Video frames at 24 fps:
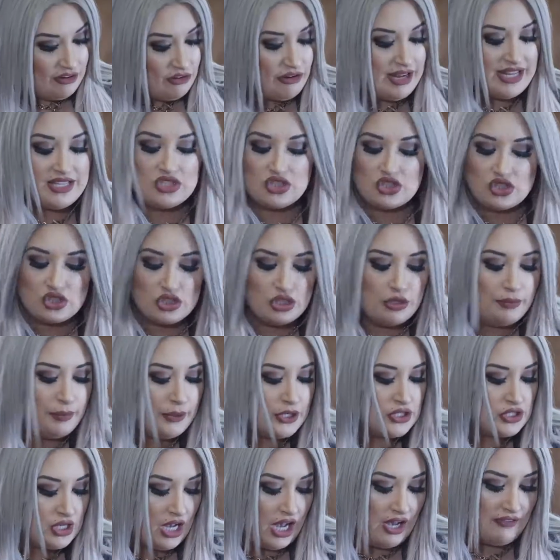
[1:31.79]
it's
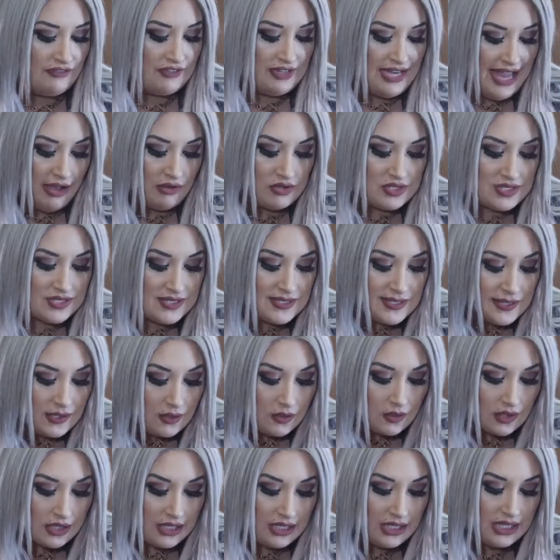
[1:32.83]
super soft. Now,
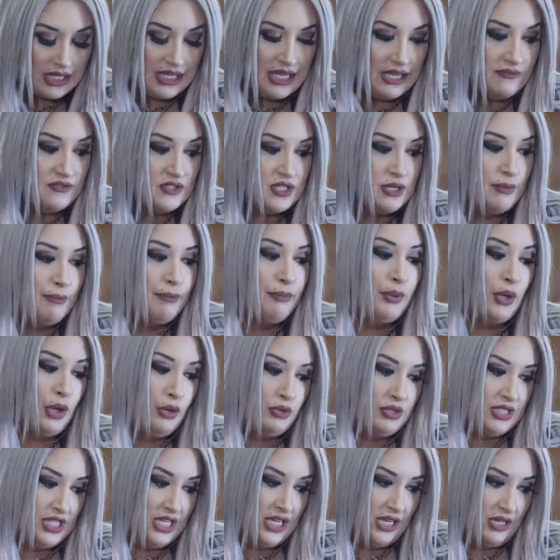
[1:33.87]
silk gives
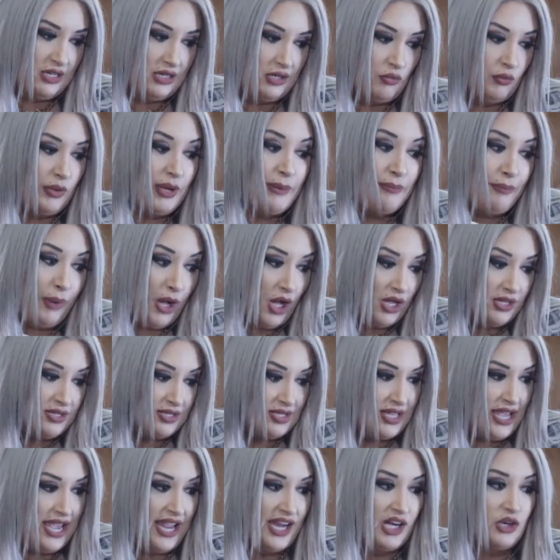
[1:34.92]
protein,
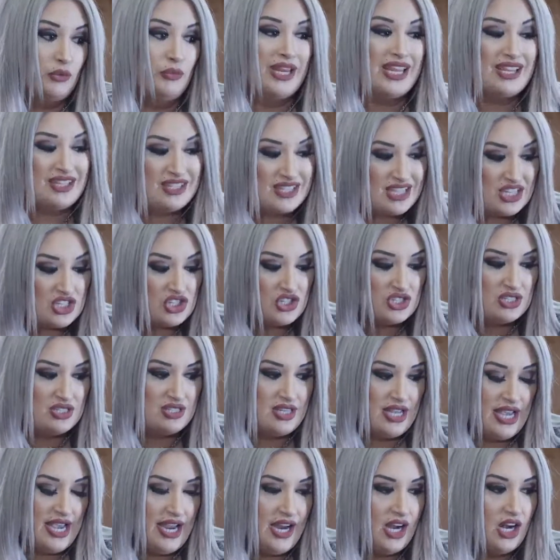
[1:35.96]
rebonds the hair, reconditions
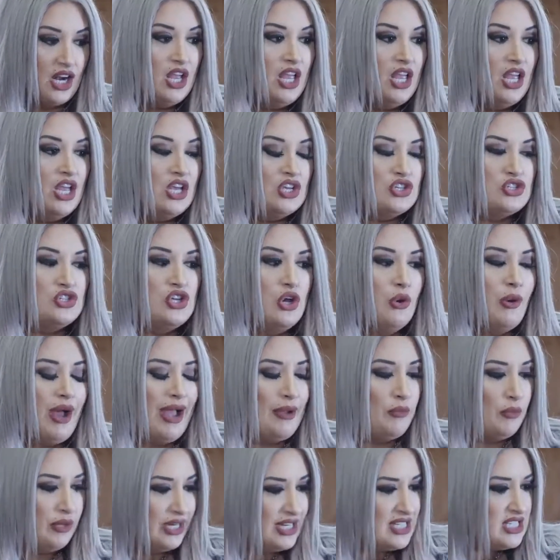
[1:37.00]
the hair. So
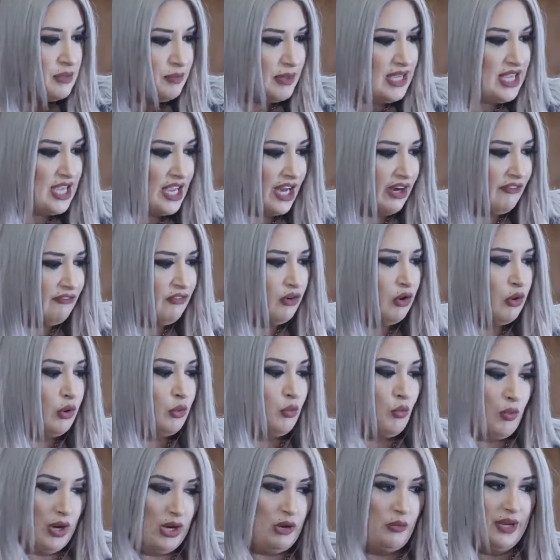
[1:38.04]
I want us to be careful
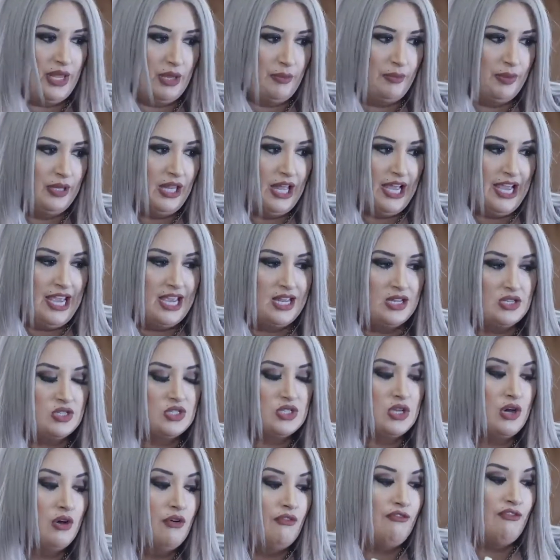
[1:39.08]
on where we apply it.
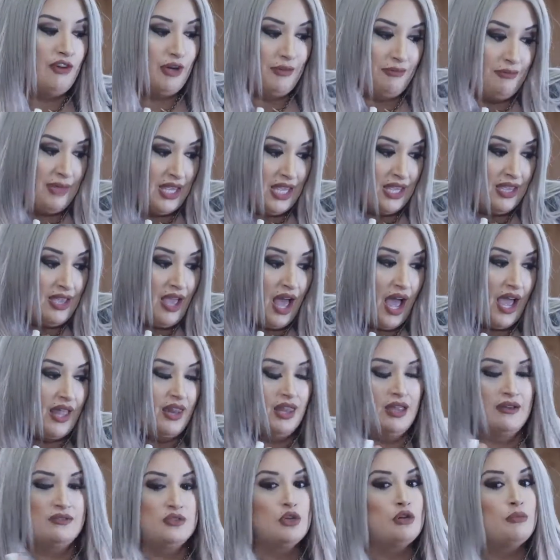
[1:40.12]
So for me, I
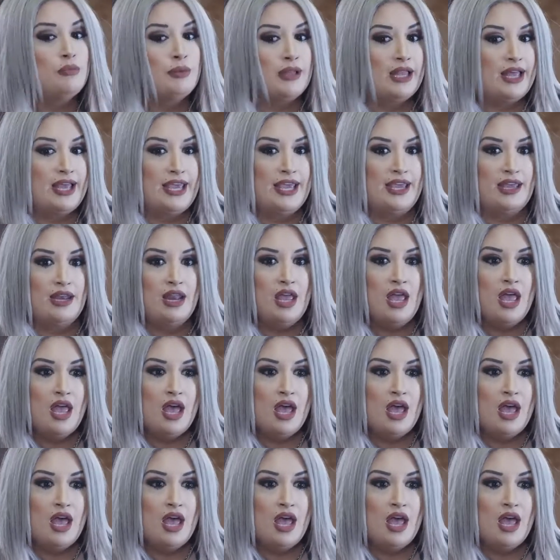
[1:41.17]
love to apply it